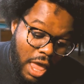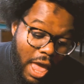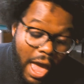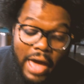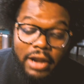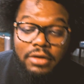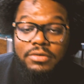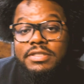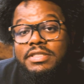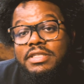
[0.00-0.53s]

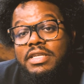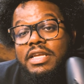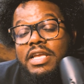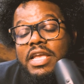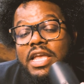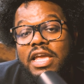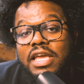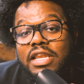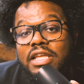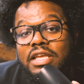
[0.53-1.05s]
I don't see
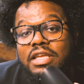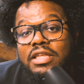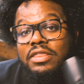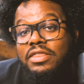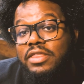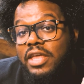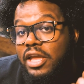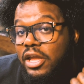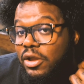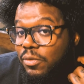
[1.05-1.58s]

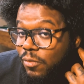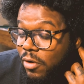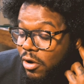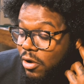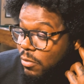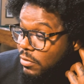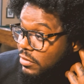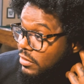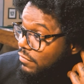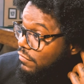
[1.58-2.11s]
anything
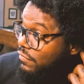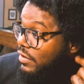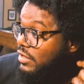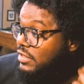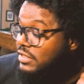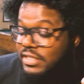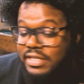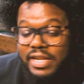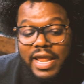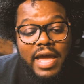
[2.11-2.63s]
wrong with the
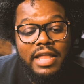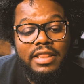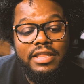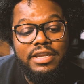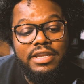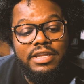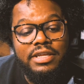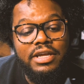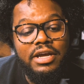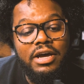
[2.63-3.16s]

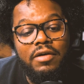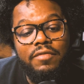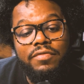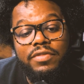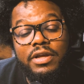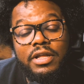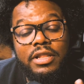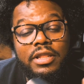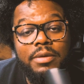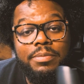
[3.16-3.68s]
functionality of the
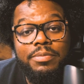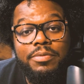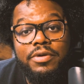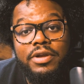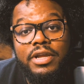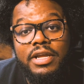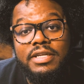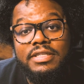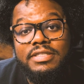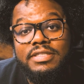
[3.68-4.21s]
clipper,
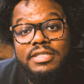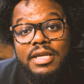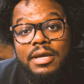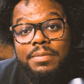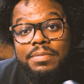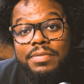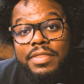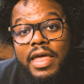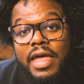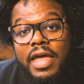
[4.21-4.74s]

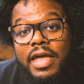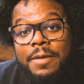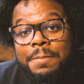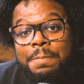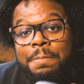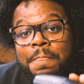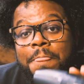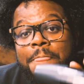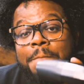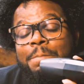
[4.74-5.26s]
except that
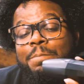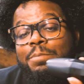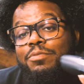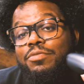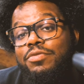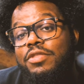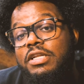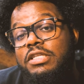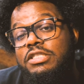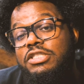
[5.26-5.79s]

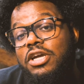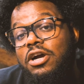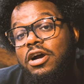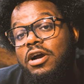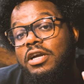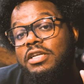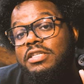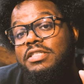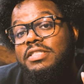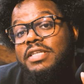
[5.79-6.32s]
the
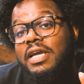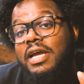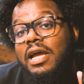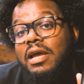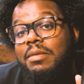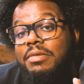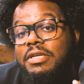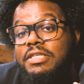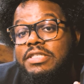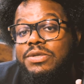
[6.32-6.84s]
charge
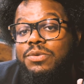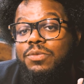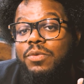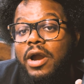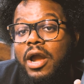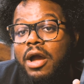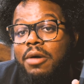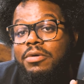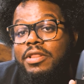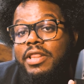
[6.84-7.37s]
time isn't
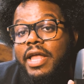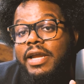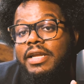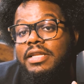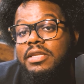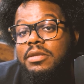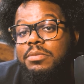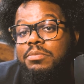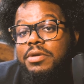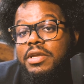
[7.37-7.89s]
where I would like it
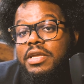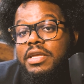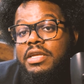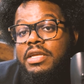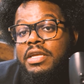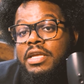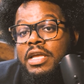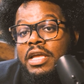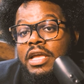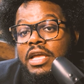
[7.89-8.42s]
to be,
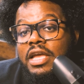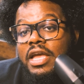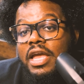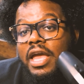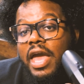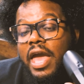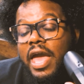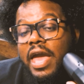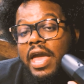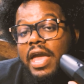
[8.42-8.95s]

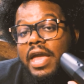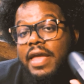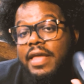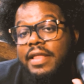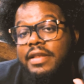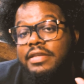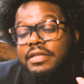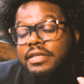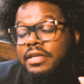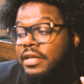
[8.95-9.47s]

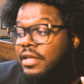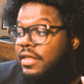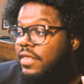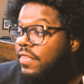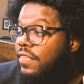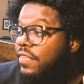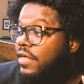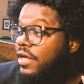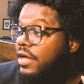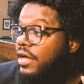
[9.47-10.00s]
and
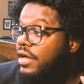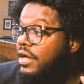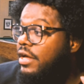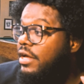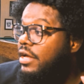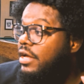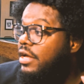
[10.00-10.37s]
the